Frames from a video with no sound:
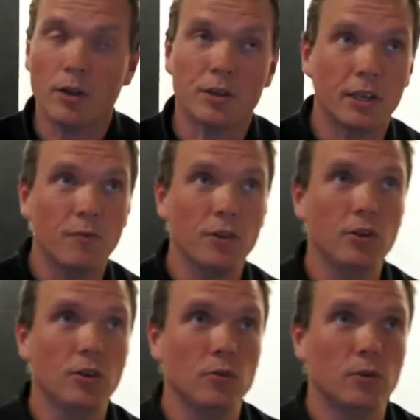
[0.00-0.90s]
And giving
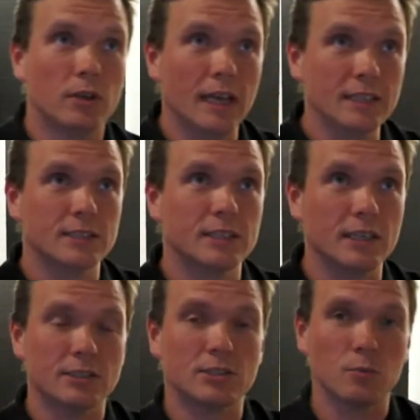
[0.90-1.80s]
you less
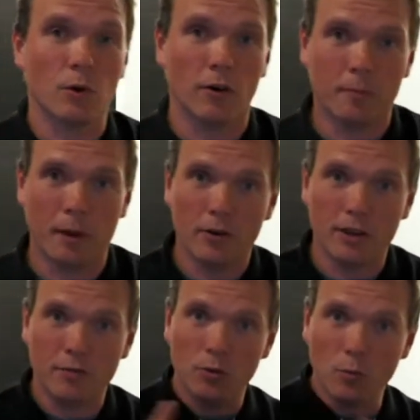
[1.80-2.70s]
things to worry about,
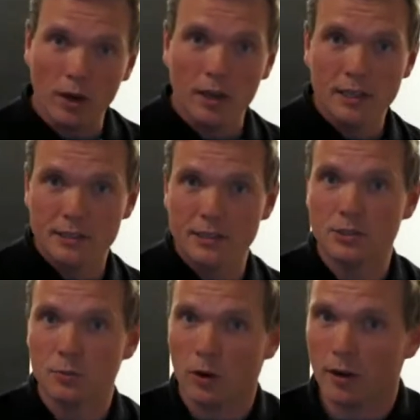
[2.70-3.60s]
giving you one less thing
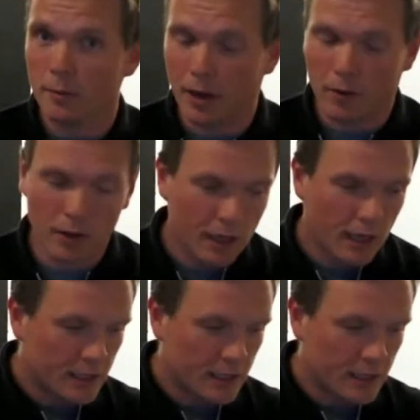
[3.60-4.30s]
to worry about,